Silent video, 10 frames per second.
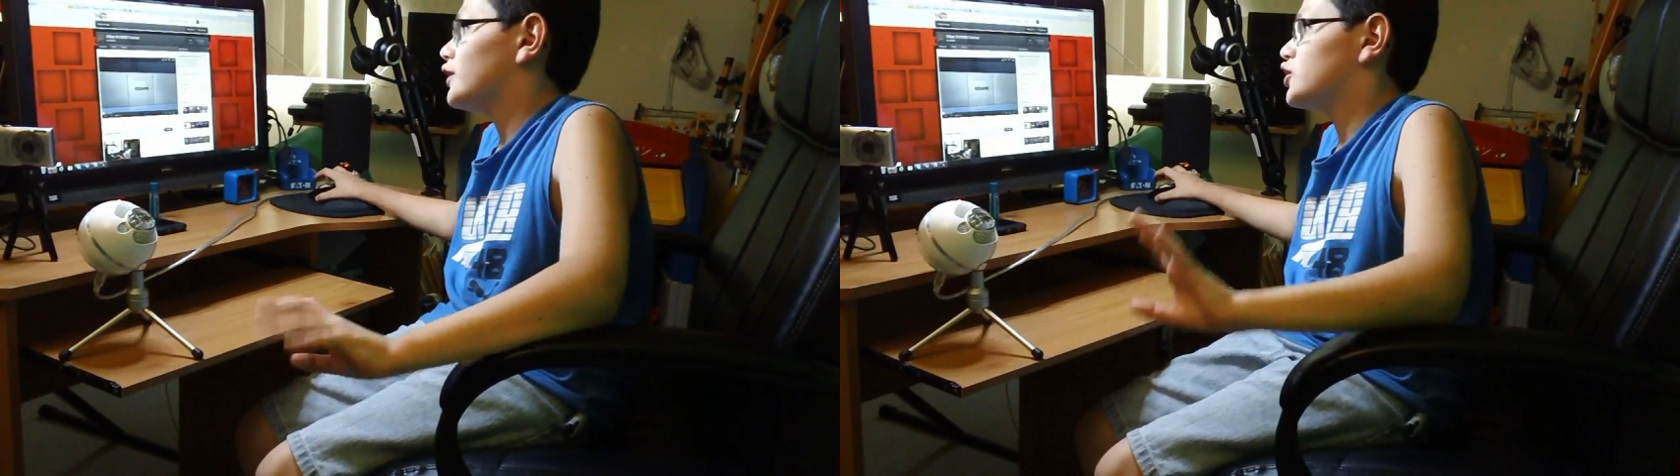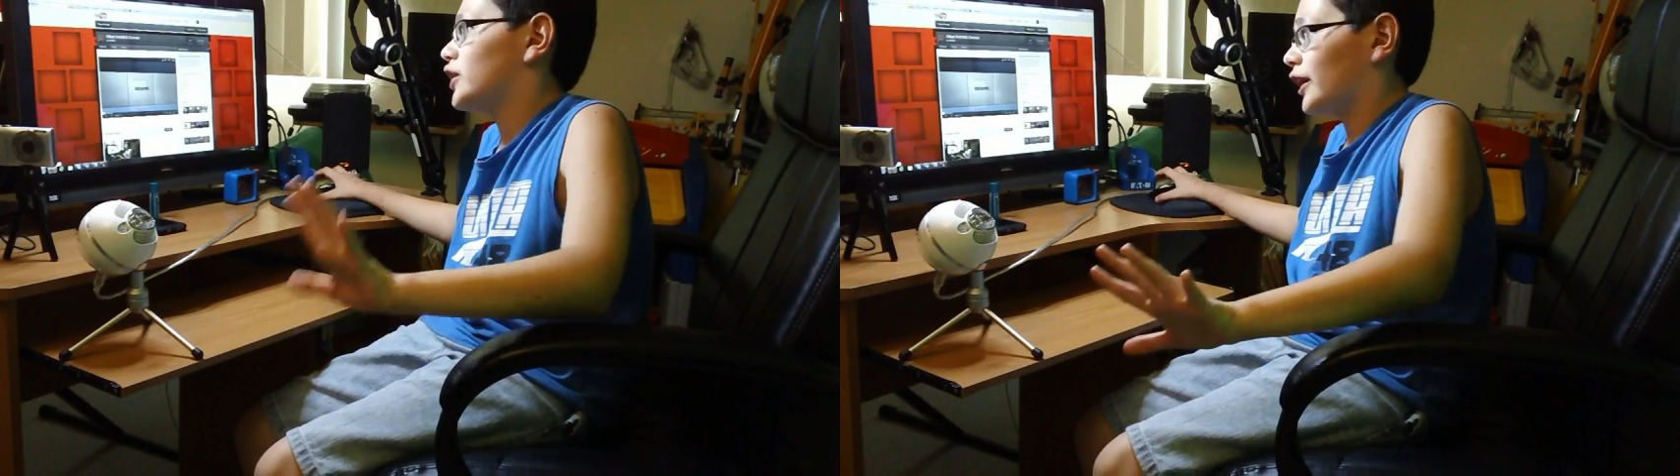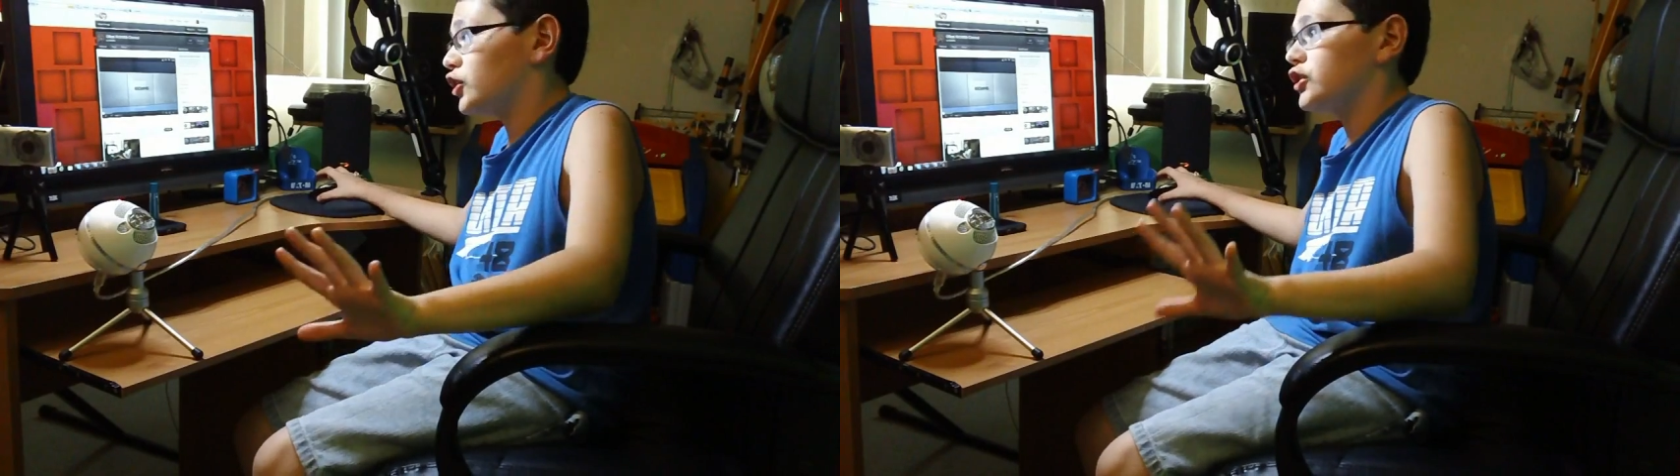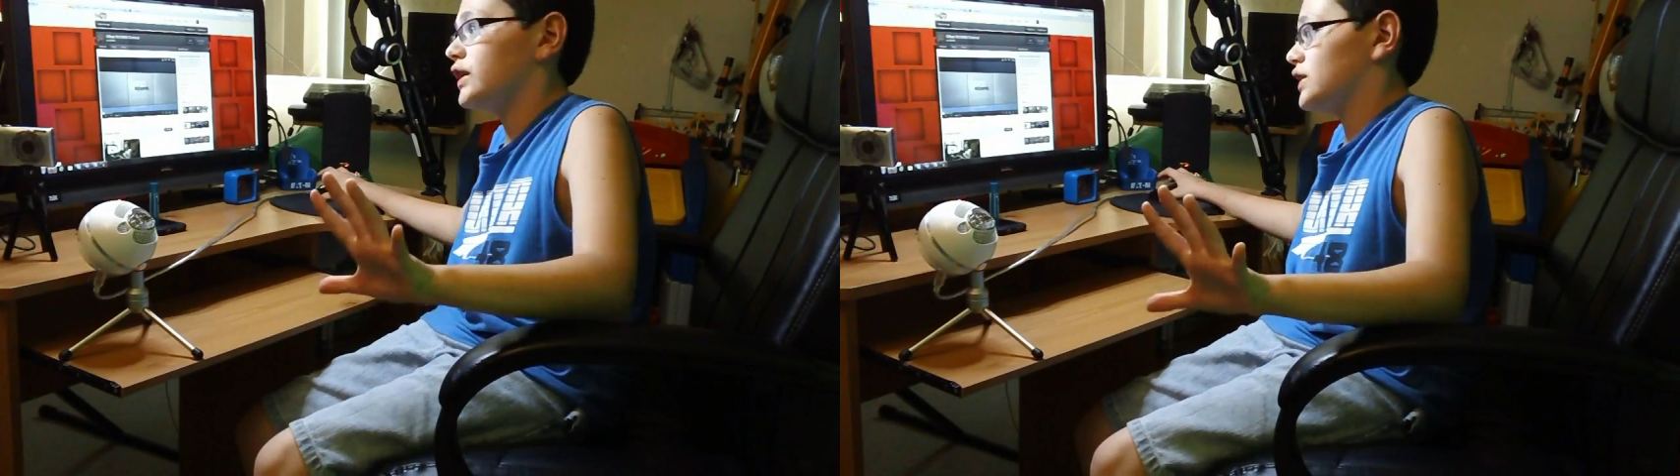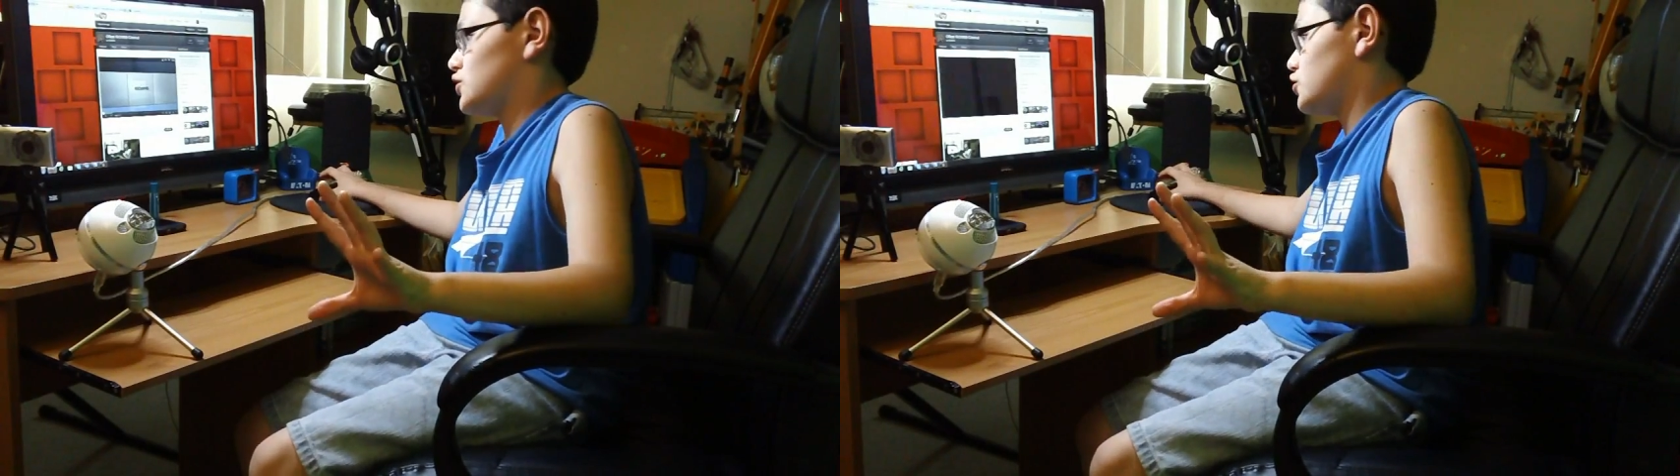changed
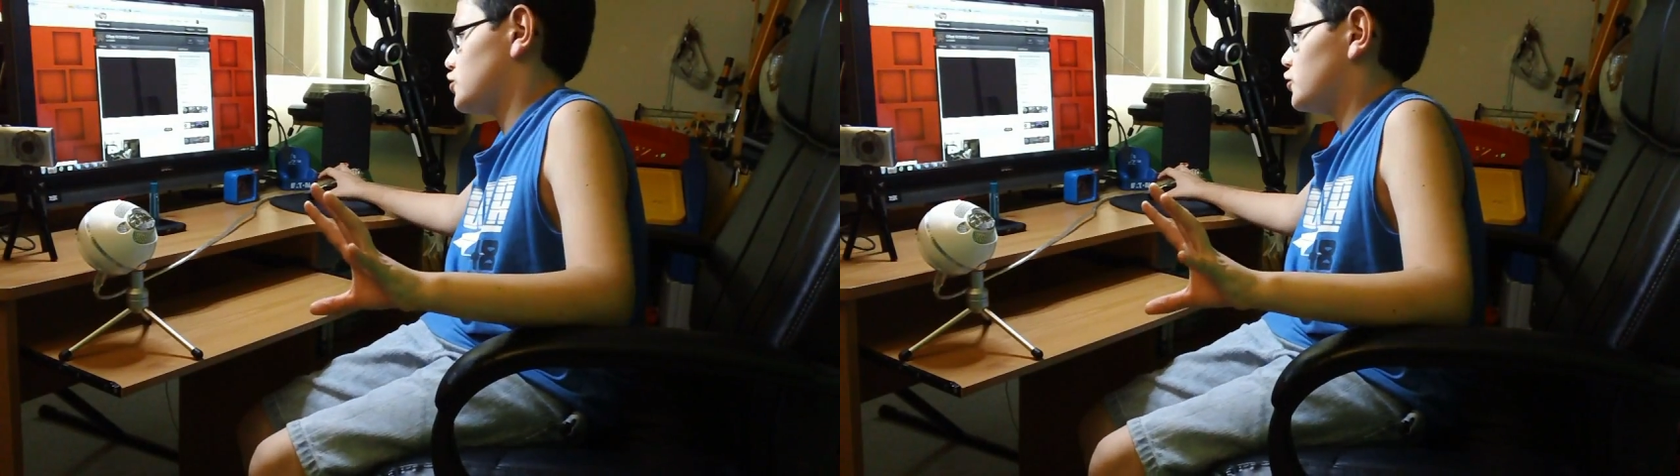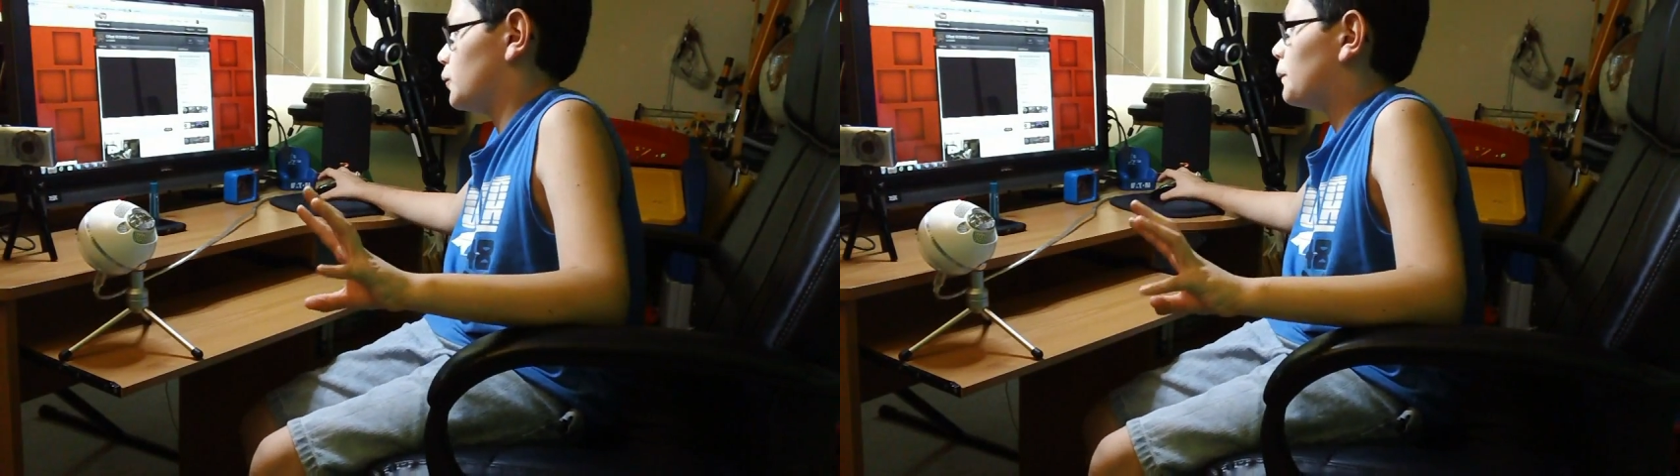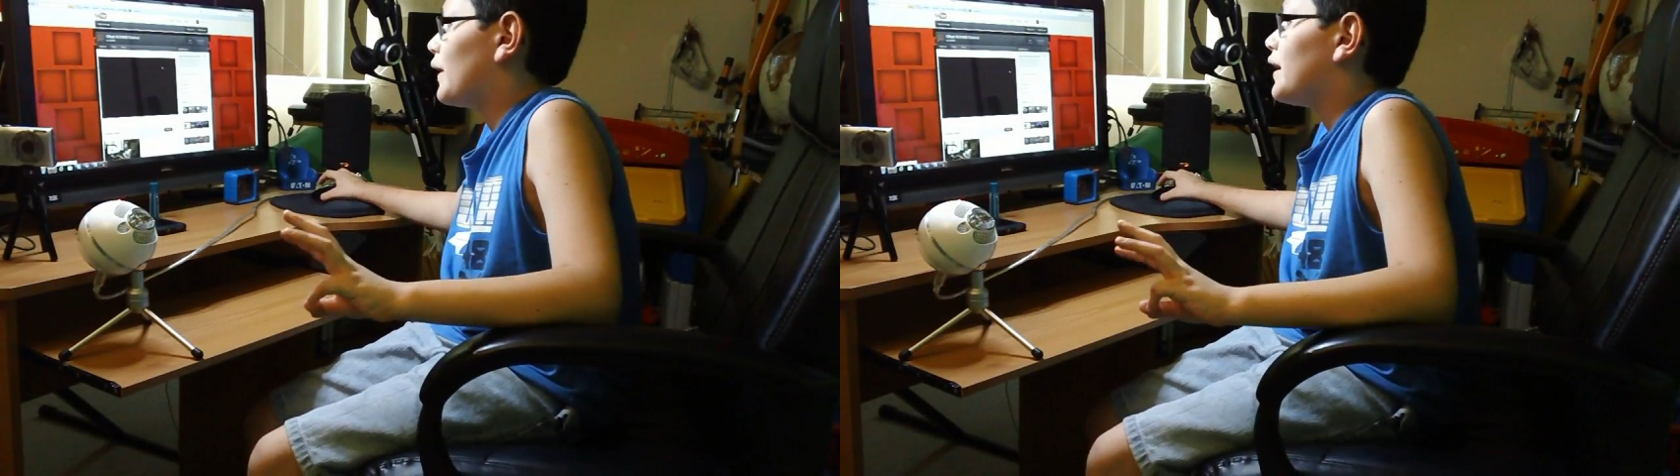this too.